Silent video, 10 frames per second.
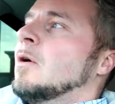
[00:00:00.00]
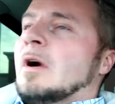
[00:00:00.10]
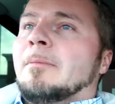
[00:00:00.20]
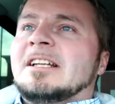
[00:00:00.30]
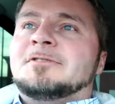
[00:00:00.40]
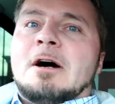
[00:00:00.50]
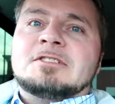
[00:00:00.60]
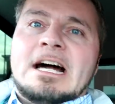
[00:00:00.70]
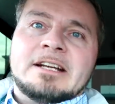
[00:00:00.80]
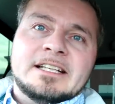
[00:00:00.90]
we're helping these
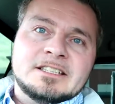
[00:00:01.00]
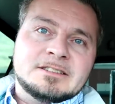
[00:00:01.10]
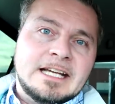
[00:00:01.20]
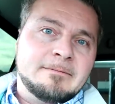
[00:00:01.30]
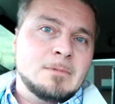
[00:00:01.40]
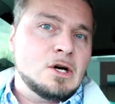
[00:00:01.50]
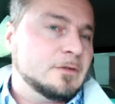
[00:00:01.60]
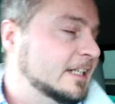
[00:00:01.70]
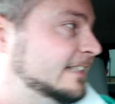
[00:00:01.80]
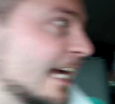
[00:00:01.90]
folks out getting this thing moved. And